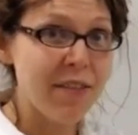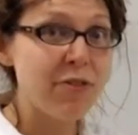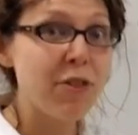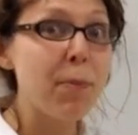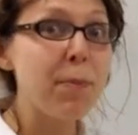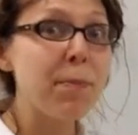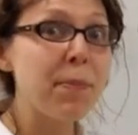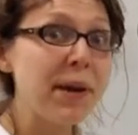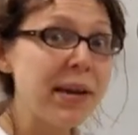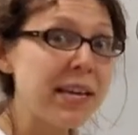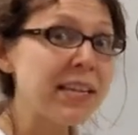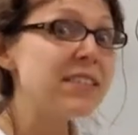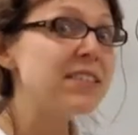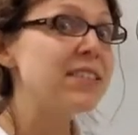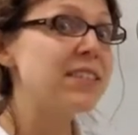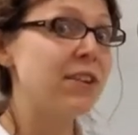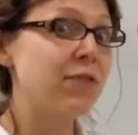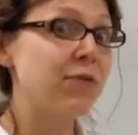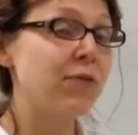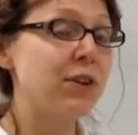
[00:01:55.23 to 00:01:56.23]
The
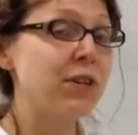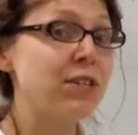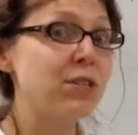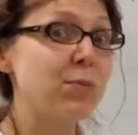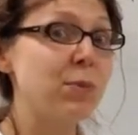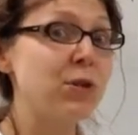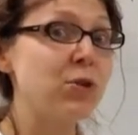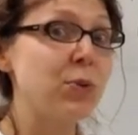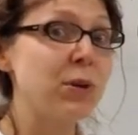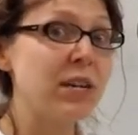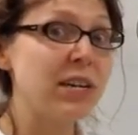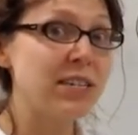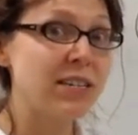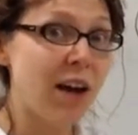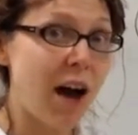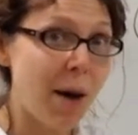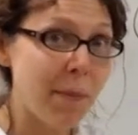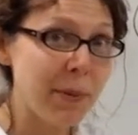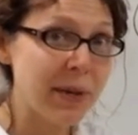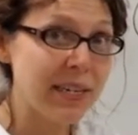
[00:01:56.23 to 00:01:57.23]
biggest difference between a
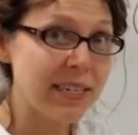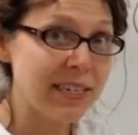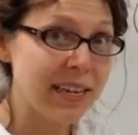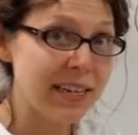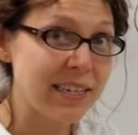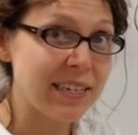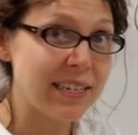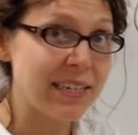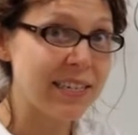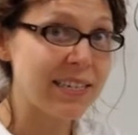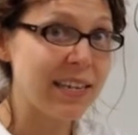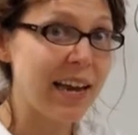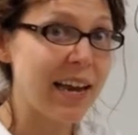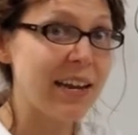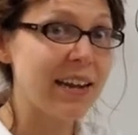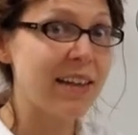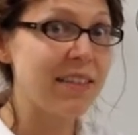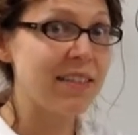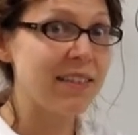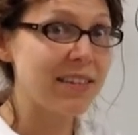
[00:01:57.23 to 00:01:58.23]
topic sentence
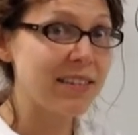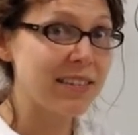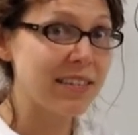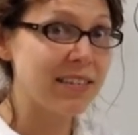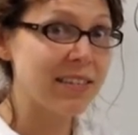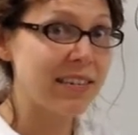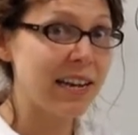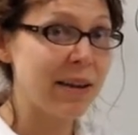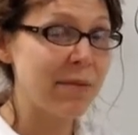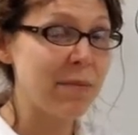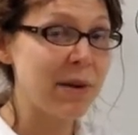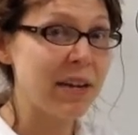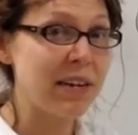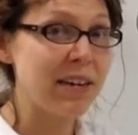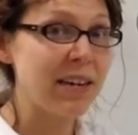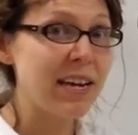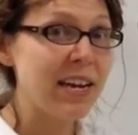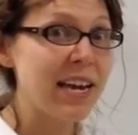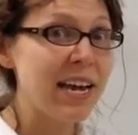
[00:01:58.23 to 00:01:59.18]
and a thesis statement